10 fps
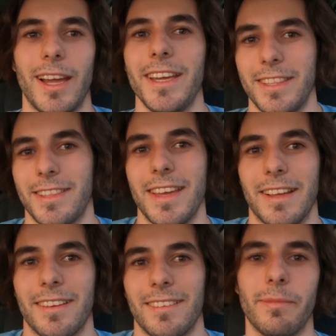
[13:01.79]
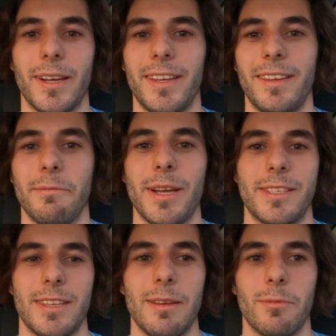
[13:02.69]
I think my
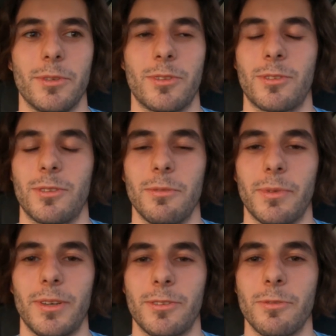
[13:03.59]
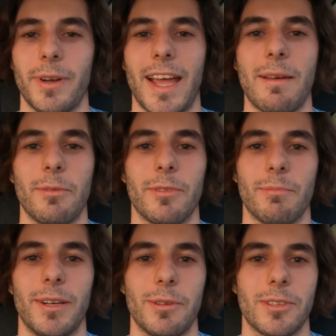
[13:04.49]
team was super happy with
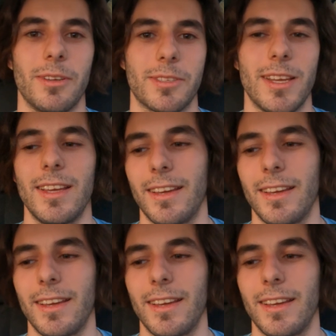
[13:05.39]
my results.